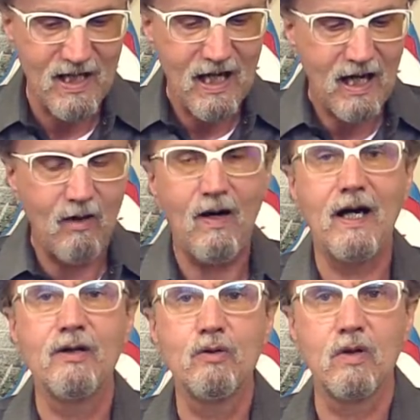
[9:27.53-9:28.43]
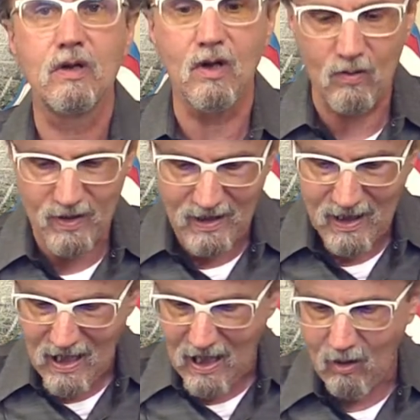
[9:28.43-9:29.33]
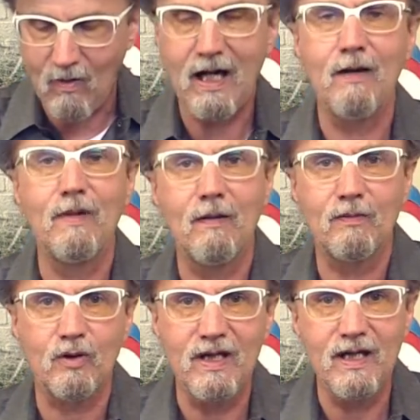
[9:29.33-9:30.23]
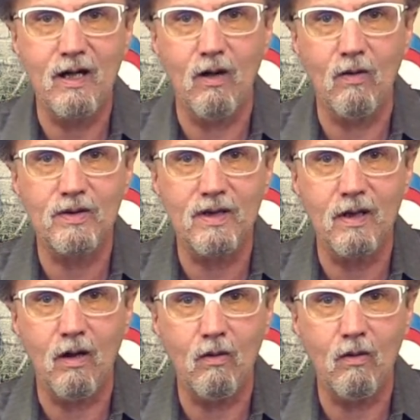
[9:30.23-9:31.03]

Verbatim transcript: how I do cloning, how I'm upgrading older